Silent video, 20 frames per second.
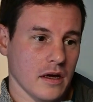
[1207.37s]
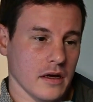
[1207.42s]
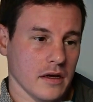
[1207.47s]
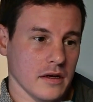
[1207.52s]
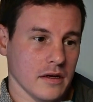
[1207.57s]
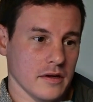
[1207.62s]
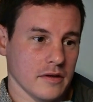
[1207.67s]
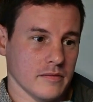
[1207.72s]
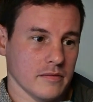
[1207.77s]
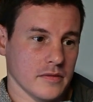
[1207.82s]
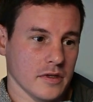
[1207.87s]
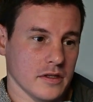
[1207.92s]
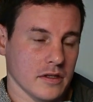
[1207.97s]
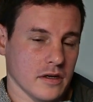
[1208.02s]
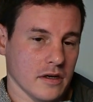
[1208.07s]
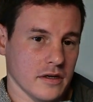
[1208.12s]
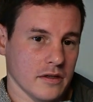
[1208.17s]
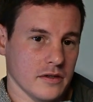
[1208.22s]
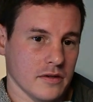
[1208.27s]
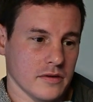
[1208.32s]
The
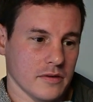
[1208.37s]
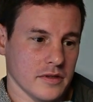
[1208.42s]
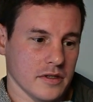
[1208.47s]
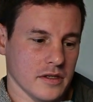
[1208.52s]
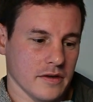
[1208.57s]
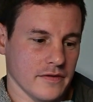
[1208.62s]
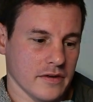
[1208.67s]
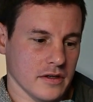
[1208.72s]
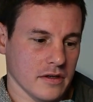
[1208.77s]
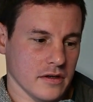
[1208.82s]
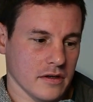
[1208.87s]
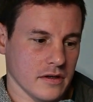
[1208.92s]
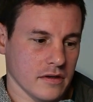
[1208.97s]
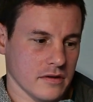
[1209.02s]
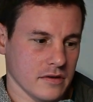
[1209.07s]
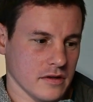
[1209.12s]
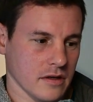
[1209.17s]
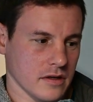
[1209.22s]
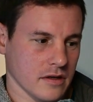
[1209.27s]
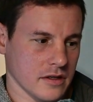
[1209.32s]
title is something
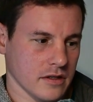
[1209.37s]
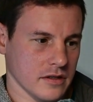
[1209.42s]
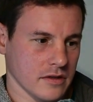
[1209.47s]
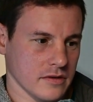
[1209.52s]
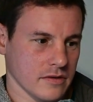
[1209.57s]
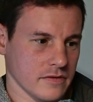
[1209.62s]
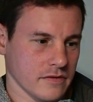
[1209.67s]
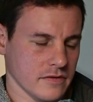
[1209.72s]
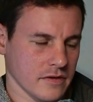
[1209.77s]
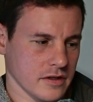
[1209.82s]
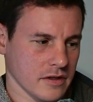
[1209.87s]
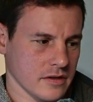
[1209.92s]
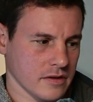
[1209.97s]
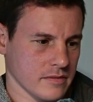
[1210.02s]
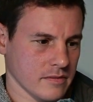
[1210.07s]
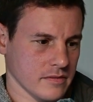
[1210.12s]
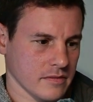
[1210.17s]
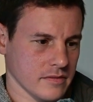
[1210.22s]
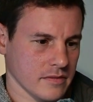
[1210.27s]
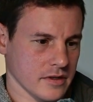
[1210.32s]
along the lines of
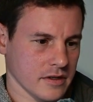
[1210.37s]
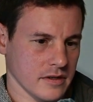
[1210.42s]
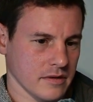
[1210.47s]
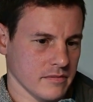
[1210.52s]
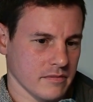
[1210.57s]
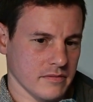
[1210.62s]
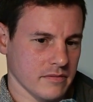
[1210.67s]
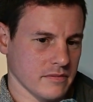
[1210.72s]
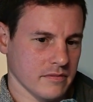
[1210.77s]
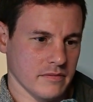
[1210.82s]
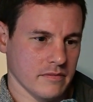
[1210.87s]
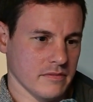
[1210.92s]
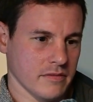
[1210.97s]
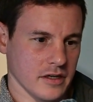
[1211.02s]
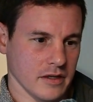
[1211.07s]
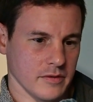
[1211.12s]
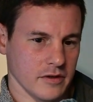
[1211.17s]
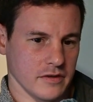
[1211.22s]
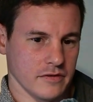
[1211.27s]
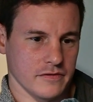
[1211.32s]
like
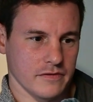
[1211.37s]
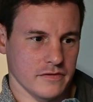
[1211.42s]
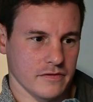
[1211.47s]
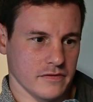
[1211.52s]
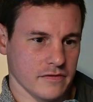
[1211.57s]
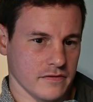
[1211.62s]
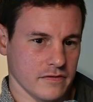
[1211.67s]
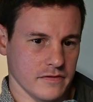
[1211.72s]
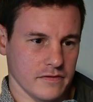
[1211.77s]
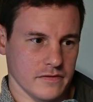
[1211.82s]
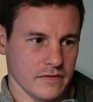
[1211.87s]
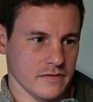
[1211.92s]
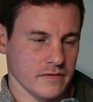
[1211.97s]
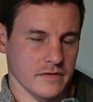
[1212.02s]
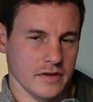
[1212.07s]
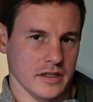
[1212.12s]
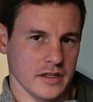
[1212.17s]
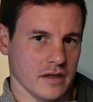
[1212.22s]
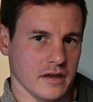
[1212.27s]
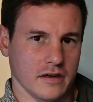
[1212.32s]
Plymouth,
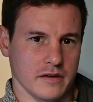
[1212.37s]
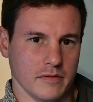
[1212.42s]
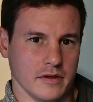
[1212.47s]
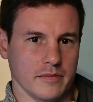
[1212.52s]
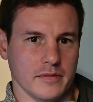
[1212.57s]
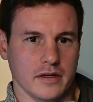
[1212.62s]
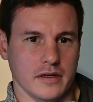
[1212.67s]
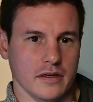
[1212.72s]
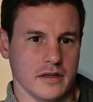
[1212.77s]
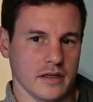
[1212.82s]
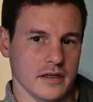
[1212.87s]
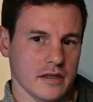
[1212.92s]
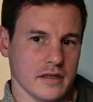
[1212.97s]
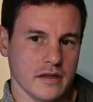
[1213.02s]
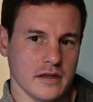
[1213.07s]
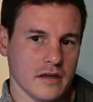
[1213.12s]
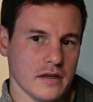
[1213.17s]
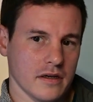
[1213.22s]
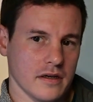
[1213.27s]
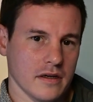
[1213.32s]
I can't remember, like
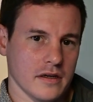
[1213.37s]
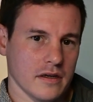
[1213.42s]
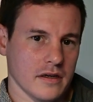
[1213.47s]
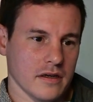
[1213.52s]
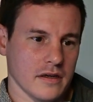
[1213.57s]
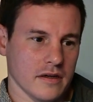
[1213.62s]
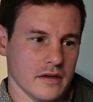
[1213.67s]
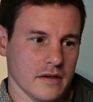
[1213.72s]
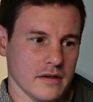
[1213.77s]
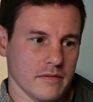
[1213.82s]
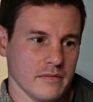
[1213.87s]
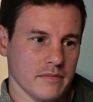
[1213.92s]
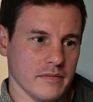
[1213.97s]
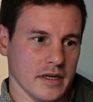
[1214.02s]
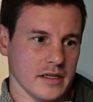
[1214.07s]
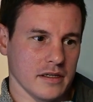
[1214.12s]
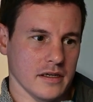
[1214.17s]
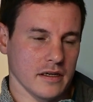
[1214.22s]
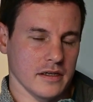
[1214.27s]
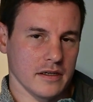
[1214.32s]

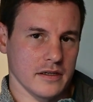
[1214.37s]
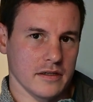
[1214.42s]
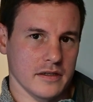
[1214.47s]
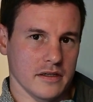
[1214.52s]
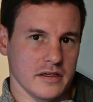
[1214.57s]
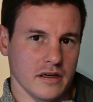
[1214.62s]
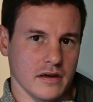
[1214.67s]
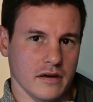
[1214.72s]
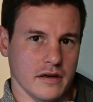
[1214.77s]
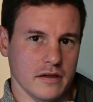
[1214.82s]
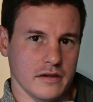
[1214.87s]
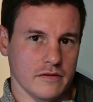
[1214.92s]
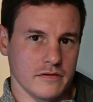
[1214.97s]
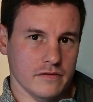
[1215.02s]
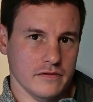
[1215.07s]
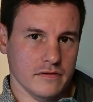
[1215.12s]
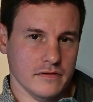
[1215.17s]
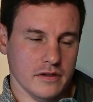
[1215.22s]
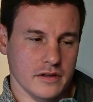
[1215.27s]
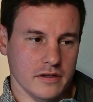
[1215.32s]
basically it's a dive,
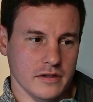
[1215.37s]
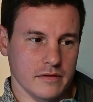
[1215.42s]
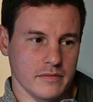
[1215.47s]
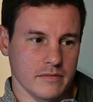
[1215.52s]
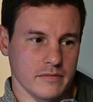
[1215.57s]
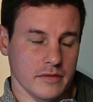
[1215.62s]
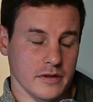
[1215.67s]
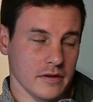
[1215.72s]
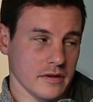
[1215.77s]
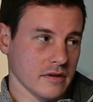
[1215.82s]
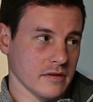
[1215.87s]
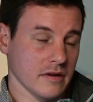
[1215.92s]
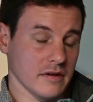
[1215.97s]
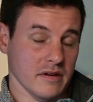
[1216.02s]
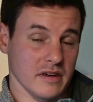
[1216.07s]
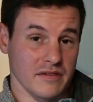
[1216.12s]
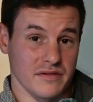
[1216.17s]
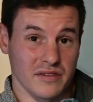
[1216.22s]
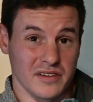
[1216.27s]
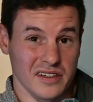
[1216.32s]
but
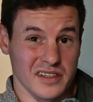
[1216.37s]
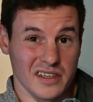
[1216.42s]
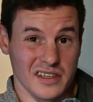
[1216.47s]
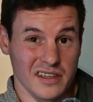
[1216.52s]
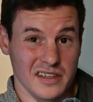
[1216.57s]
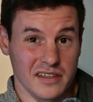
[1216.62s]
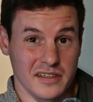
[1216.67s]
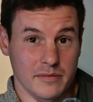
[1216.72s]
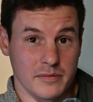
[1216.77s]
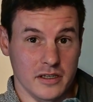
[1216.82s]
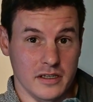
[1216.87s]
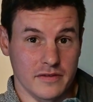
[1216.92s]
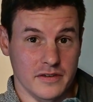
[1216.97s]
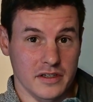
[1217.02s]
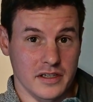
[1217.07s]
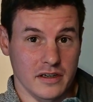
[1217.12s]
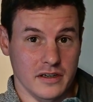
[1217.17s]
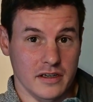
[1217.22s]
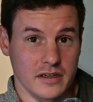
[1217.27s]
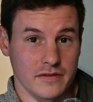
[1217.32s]
every city is a bit of a
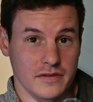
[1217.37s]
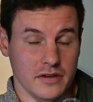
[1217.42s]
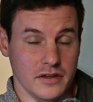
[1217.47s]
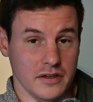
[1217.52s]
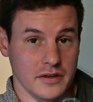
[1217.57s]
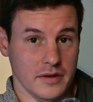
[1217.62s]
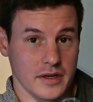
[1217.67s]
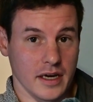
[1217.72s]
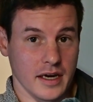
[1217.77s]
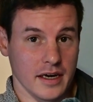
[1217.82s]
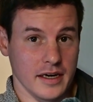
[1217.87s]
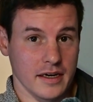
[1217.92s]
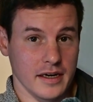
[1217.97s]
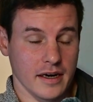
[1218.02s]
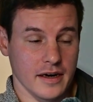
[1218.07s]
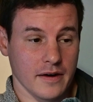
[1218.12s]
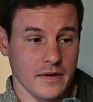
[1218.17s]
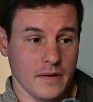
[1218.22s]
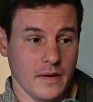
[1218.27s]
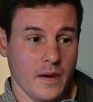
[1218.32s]
dive in UK
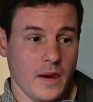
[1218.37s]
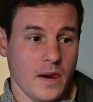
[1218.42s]
now,